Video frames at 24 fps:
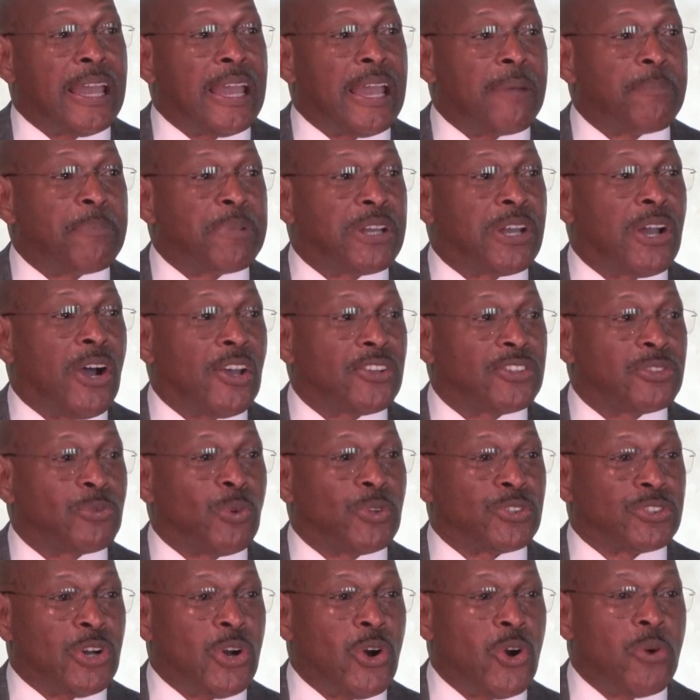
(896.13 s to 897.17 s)
And because it
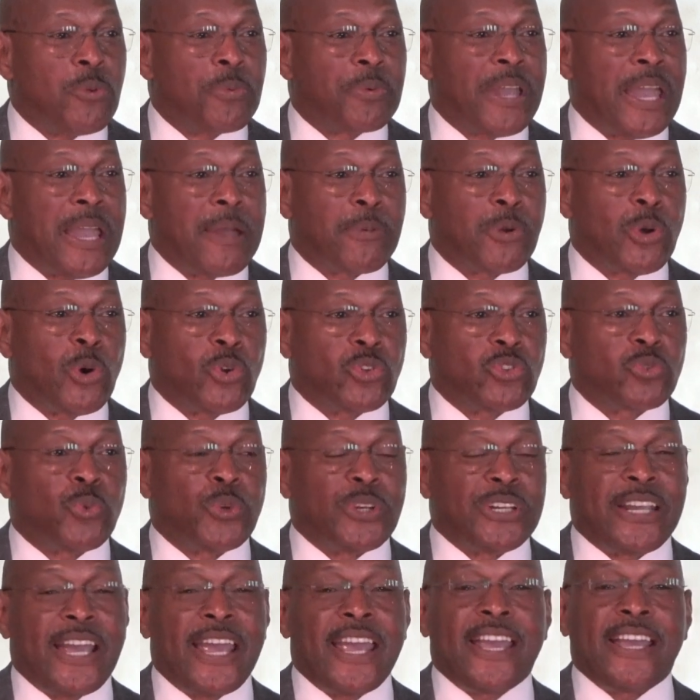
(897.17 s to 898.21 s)
was a home game, Coach
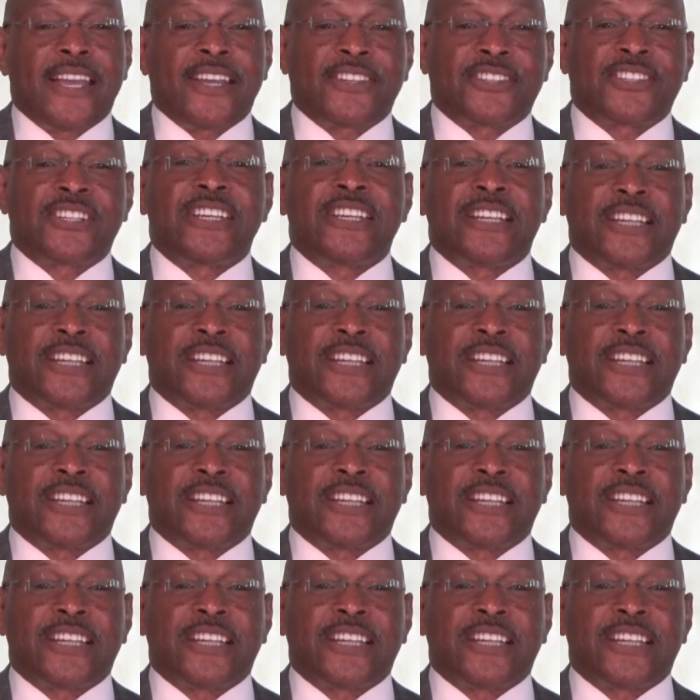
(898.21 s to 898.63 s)
Woody Hayes,